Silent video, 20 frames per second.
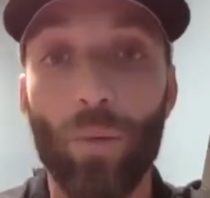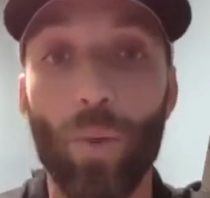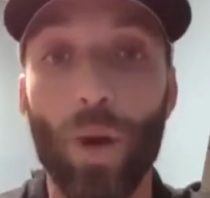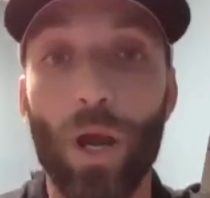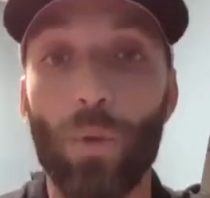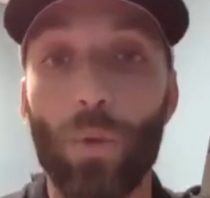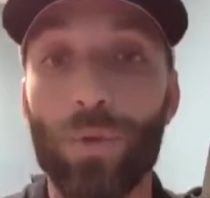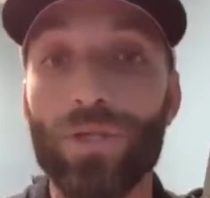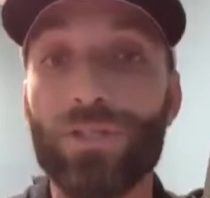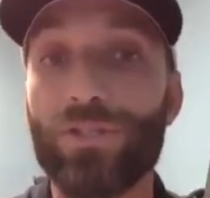
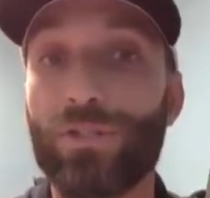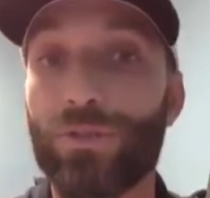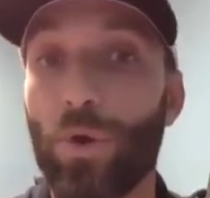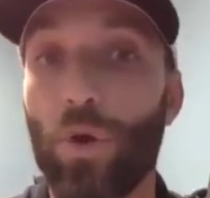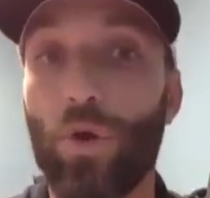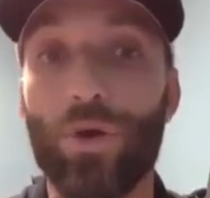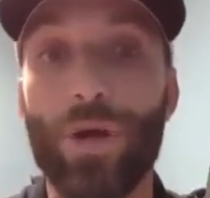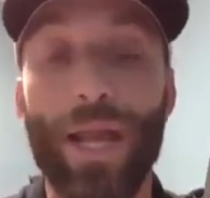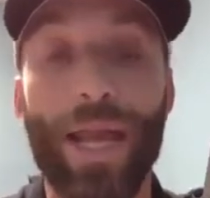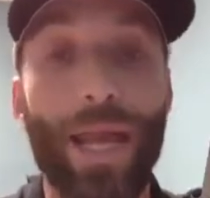where we
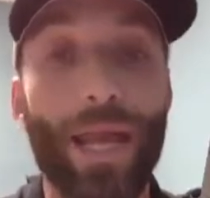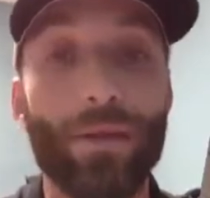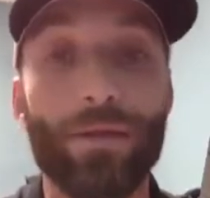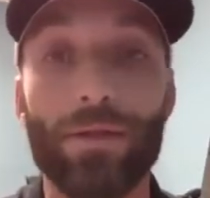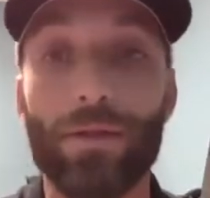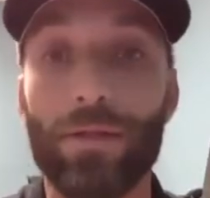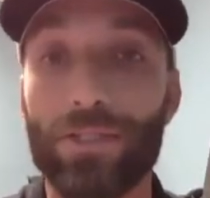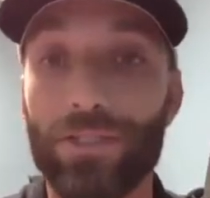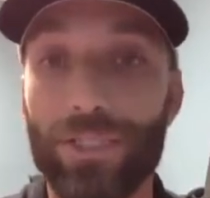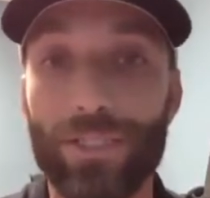store and
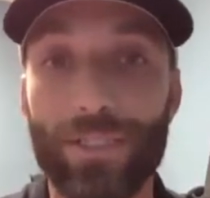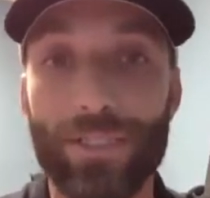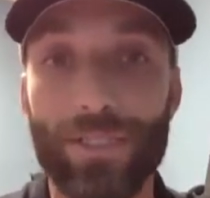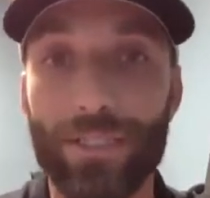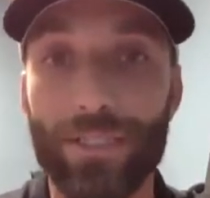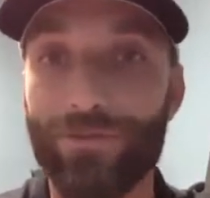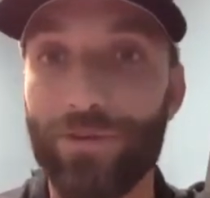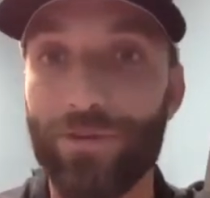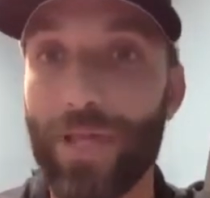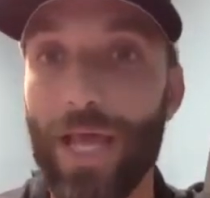handle
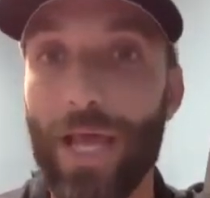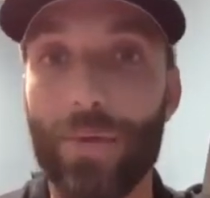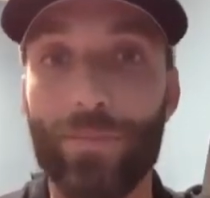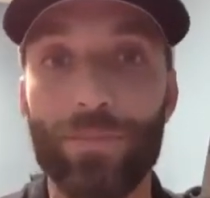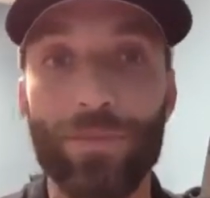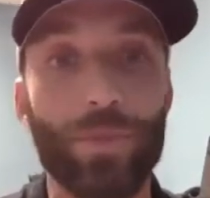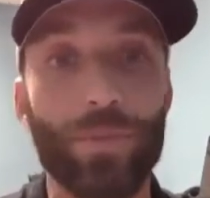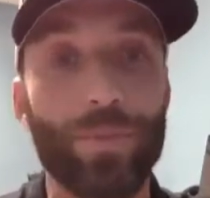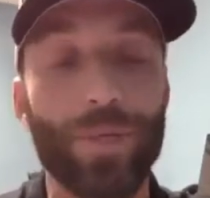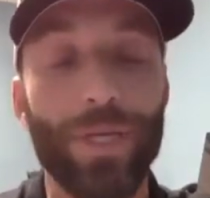logistics for
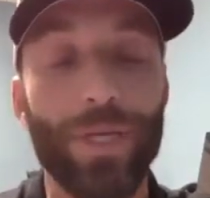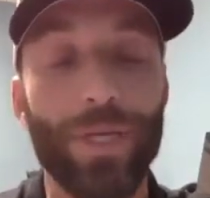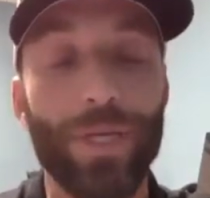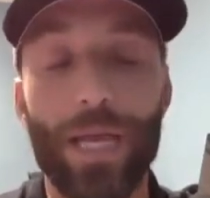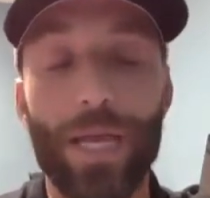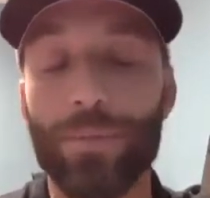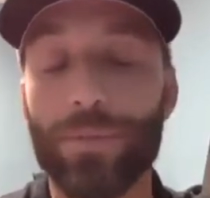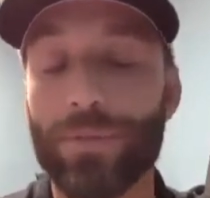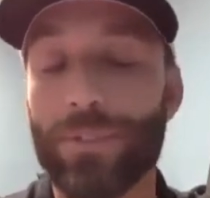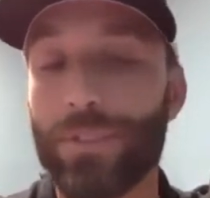them to be
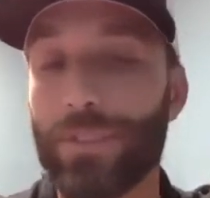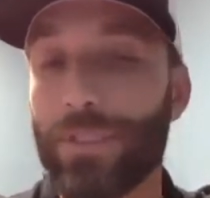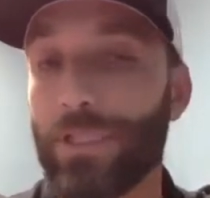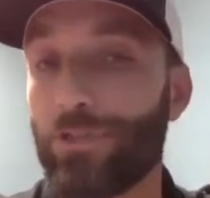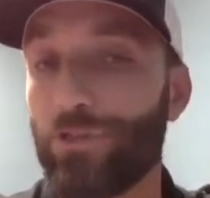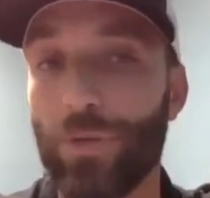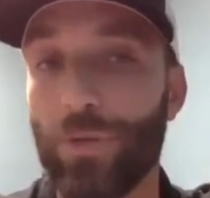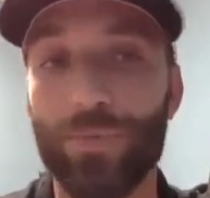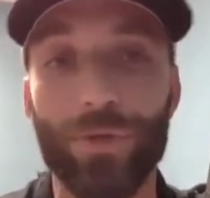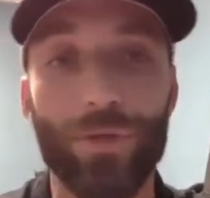able to
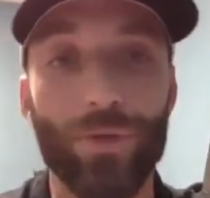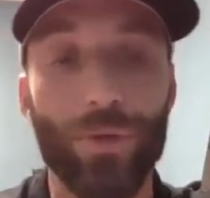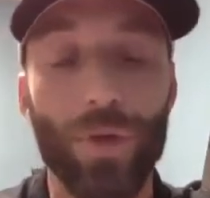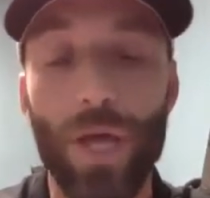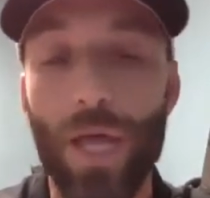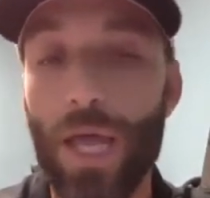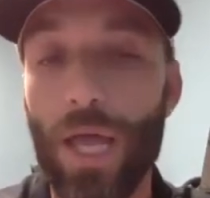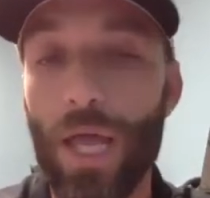distribute